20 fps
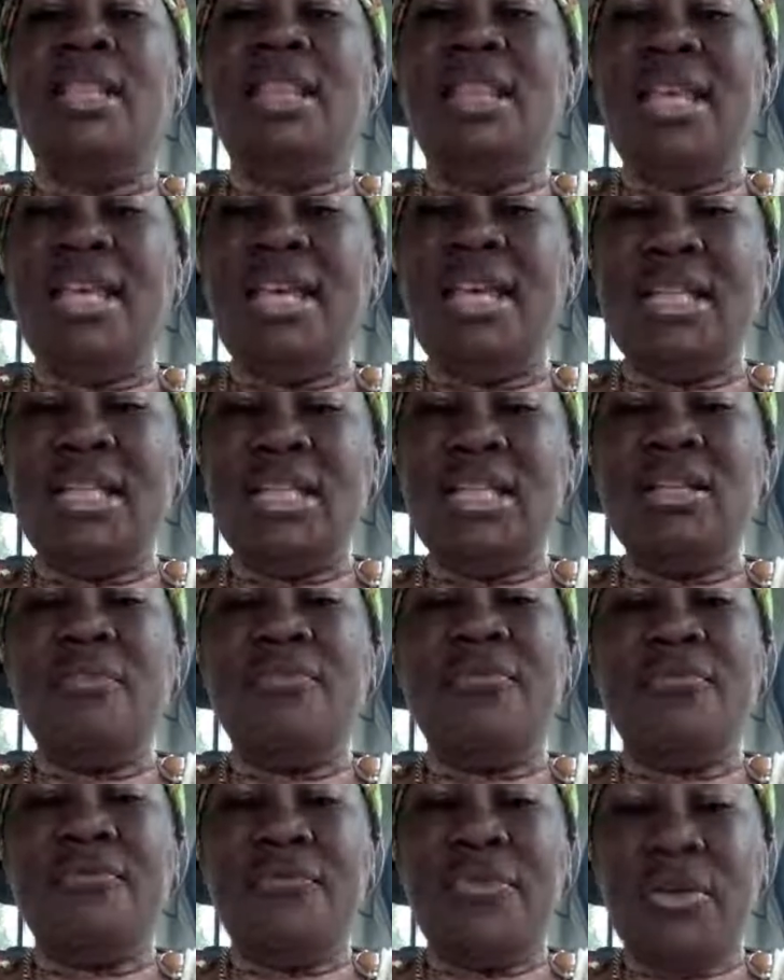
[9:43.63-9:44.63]
This
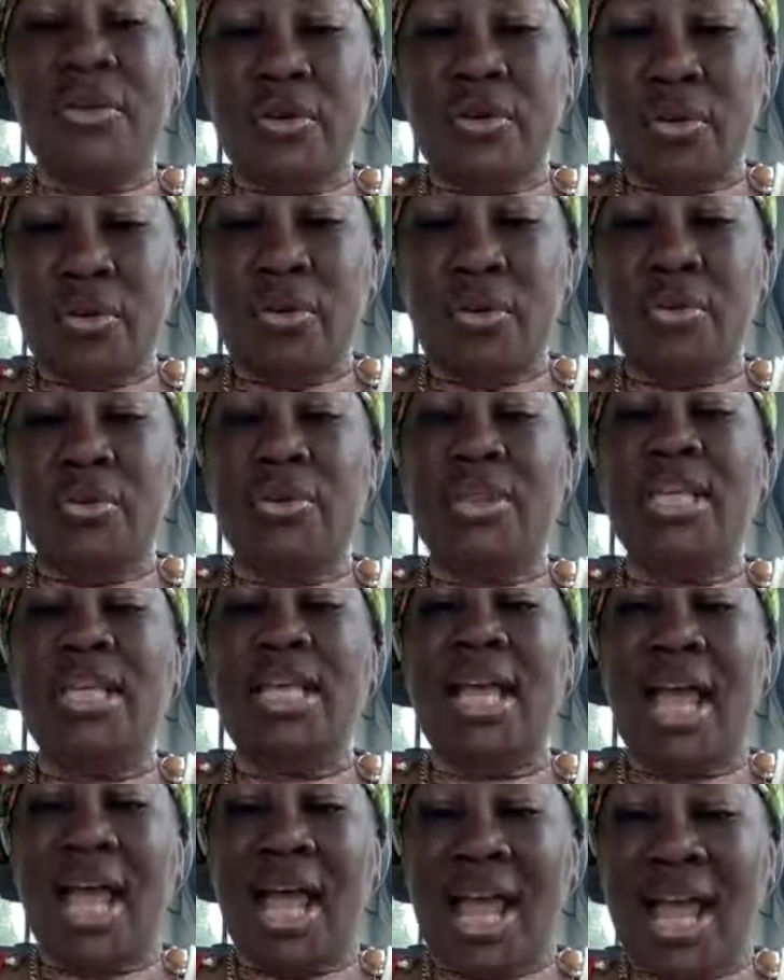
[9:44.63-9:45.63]
fueled
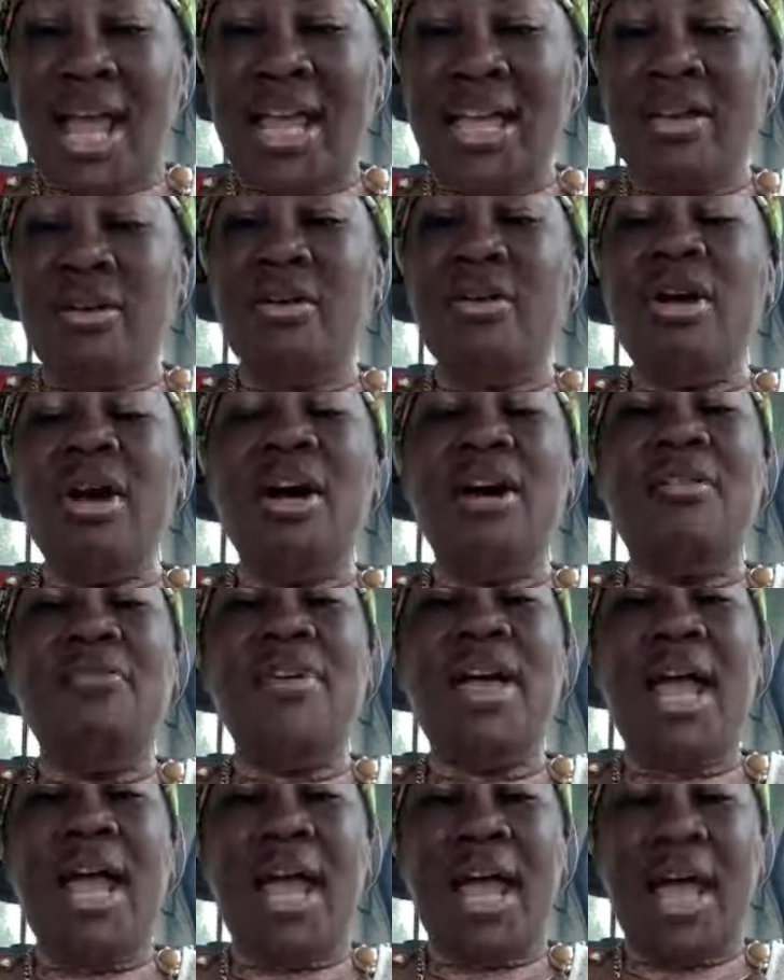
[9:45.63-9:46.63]
the anger of
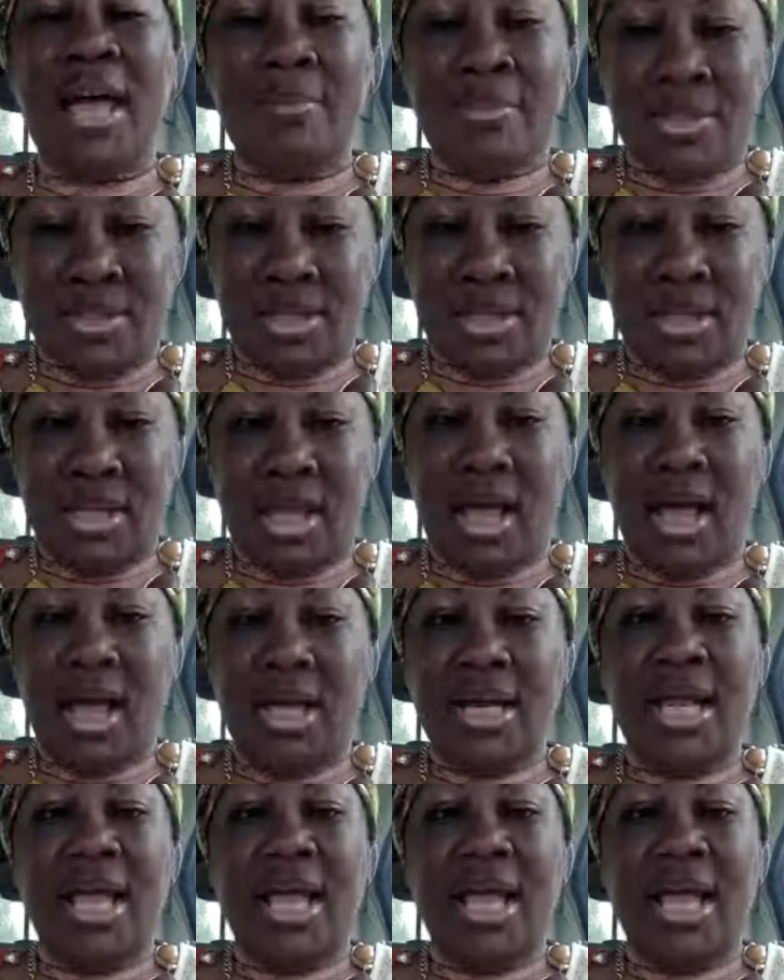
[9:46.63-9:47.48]
Absalom.